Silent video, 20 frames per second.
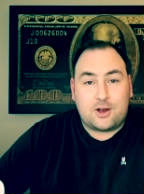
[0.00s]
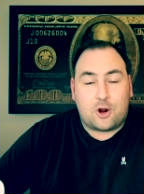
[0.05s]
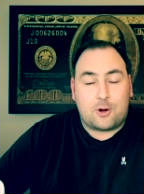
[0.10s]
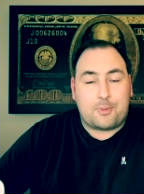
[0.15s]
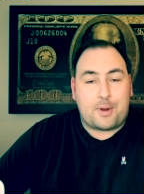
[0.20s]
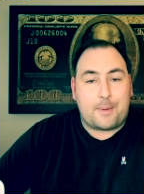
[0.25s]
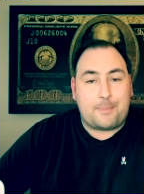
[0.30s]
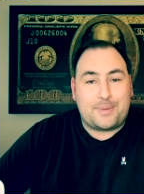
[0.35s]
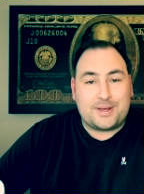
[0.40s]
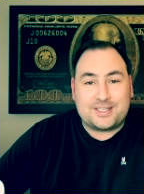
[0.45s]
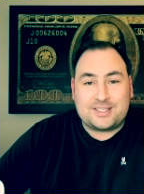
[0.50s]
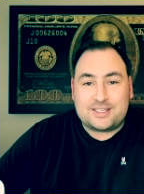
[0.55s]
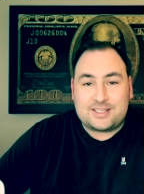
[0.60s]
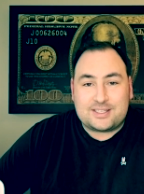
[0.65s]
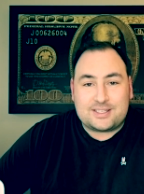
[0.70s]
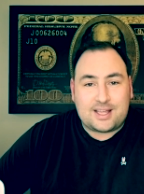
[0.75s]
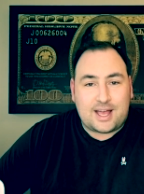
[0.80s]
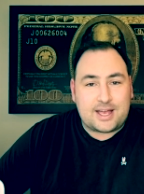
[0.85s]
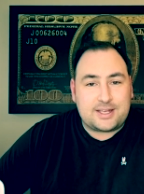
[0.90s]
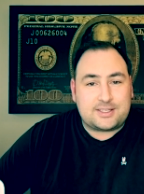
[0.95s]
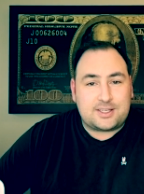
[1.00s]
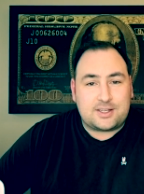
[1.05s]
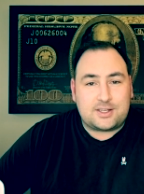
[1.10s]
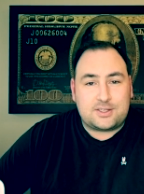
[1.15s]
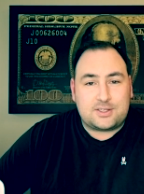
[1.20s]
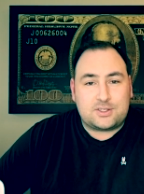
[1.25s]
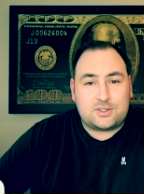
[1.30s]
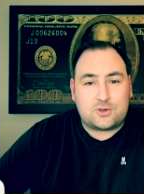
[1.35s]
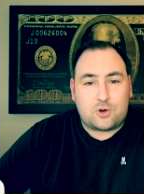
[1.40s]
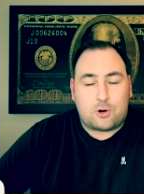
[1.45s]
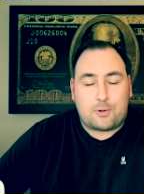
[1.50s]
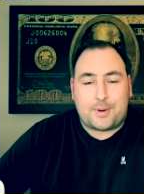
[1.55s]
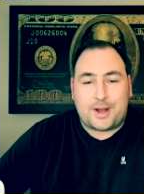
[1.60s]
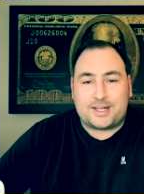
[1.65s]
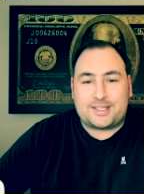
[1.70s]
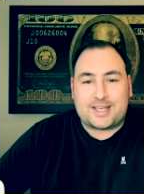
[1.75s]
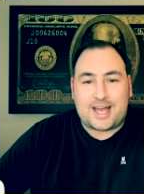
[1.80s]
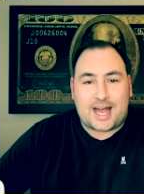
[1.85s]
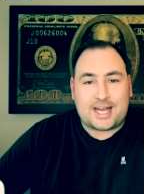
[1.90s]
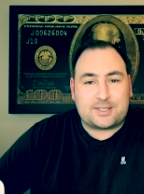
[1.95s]
or my business license or
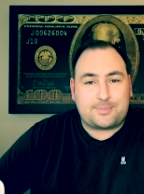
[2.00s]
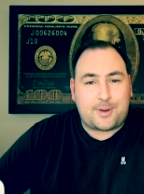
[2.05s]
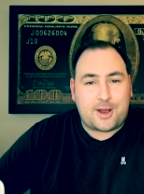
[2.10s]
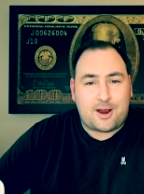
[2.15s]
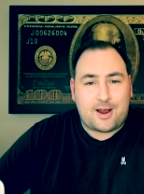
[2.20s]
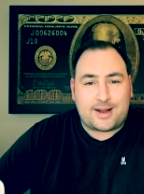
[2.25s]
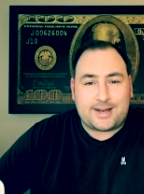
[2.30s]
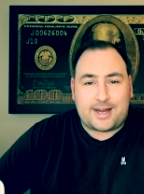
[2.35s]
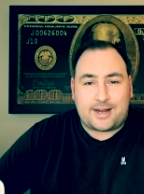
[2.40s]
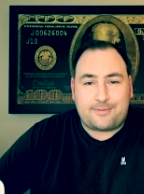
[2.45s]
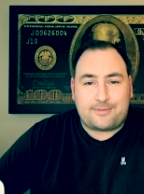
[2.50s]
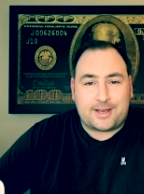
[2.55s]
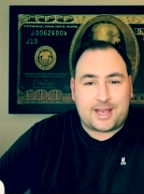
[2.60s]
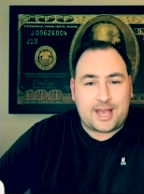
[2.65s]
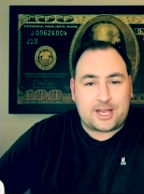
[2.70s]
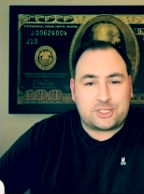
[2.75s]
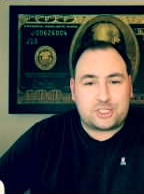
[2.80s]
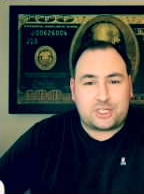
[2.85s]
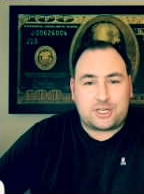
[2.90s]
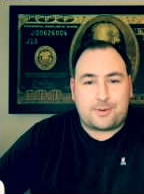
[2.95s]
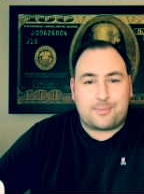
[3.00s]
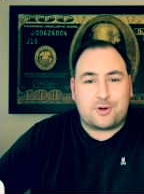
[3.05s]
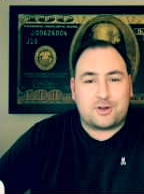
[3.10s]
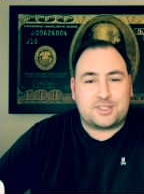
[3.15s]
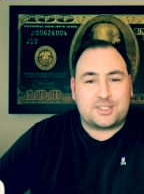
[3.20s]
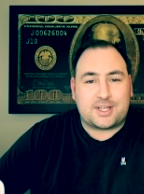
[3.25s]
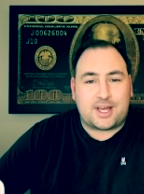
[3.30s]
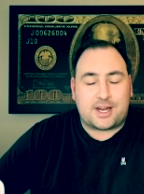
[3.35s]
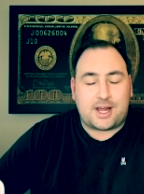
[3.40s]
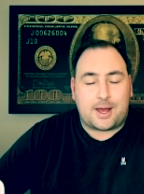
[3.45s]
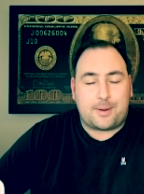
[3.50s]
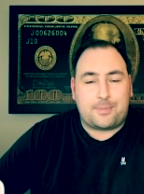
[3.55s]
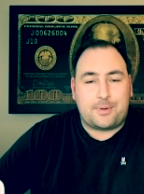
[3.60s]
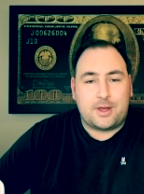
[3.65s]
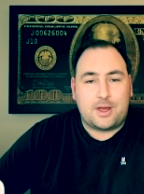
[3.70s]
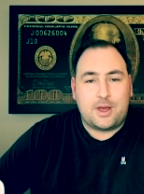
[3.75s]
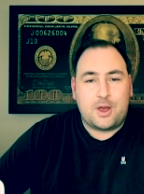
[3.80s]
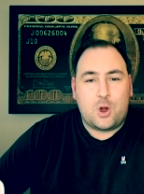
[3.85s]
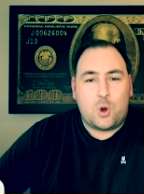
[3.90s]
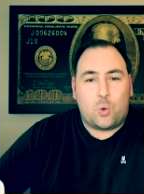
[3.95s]
my taxpayer identification number set up
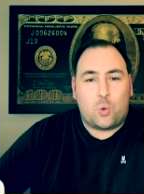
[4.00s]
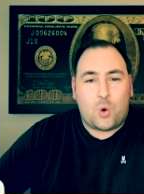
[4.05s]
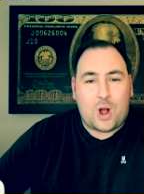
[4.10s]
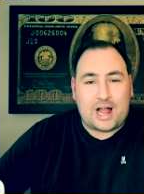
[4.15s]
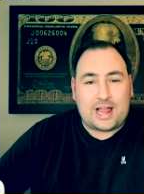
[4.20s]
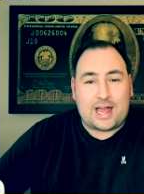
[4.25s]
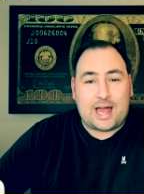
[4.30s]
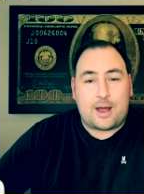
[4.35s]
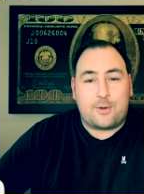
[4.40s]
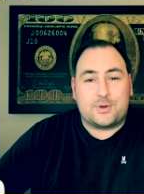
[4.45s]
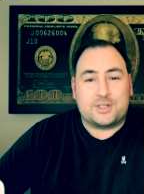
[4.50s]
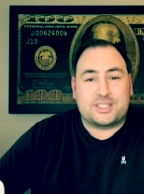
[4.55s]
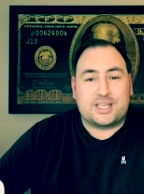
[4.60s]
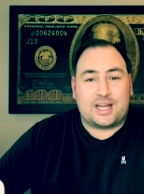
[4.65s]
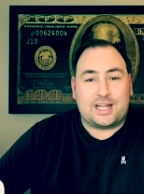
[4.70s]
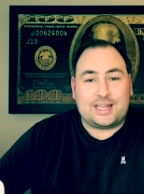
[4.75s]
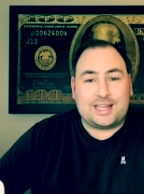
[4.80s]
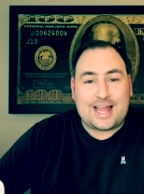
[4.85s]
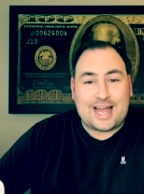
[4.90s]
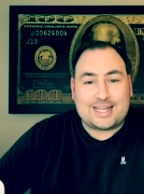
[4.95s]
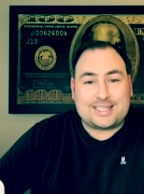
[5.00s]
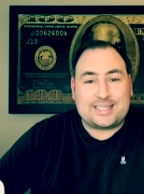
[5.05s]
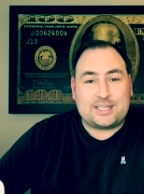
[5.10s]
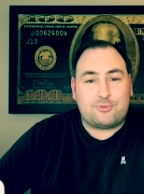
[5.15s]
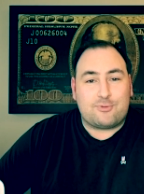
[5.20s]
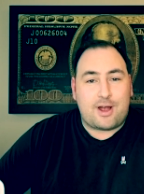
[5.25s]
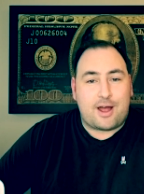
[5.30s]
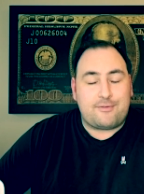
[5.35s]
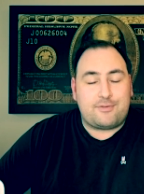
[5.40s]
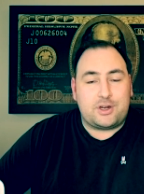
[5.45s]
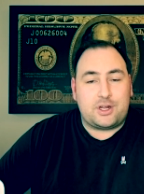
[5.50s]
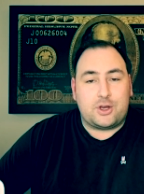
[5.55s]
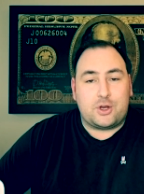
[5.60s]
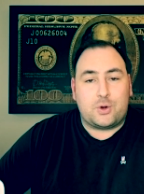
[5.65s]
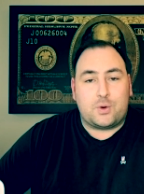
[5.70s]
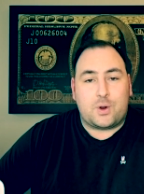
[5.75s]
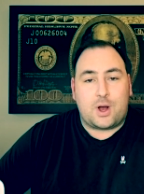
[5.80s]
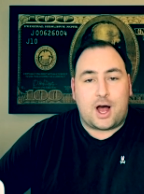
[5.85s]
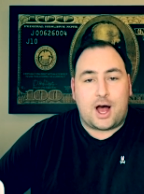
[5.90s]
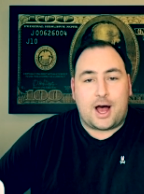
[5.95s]
while I was collecting
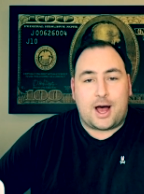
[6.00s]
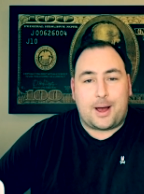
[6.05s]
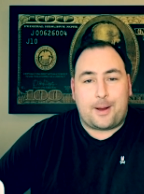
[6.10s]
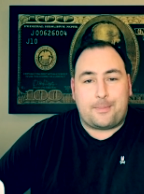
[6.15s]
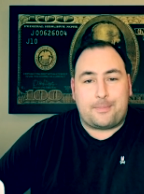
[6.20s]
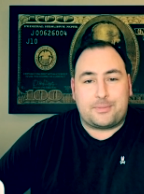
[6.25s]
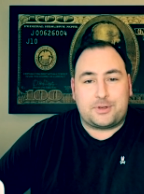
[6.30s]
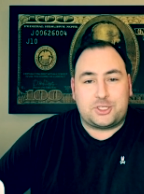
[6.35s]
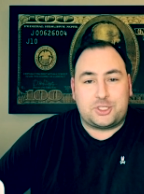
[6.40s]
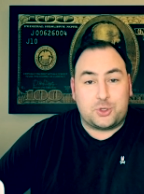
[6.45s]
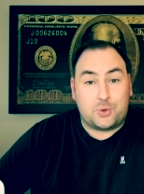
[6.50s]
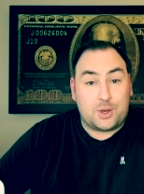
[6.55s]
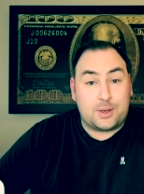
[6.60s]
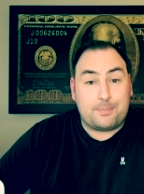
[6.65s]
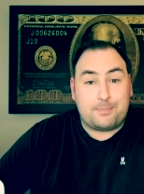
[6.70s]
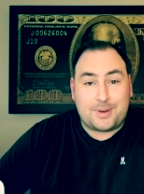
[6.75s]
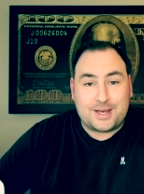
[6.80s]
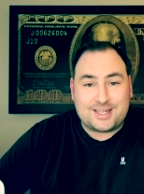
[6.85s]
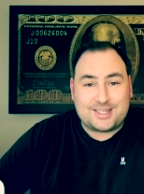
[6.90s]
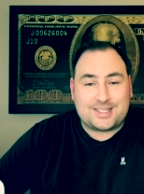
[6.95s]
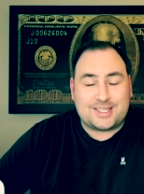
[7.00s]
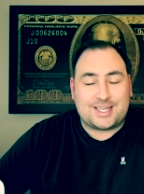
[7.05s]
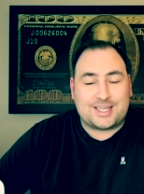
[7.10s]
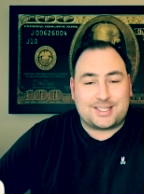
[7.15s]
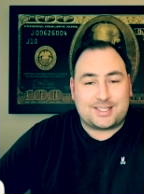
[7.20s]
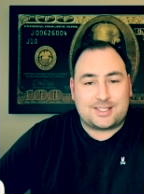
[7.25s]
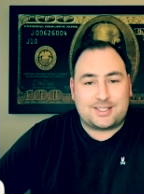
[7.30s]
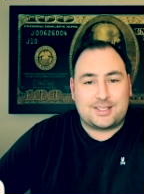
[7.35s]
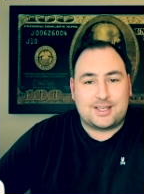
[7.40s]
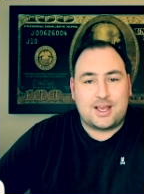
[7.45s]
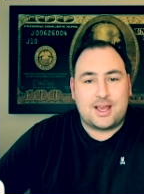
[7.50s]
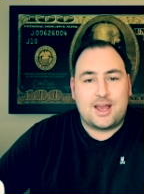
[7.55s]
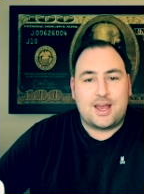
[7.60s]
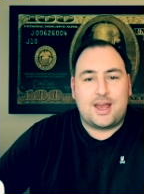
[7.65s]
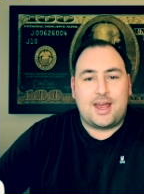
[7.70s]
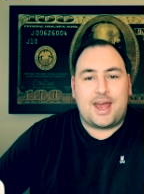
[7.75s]
revenue, um, doing business.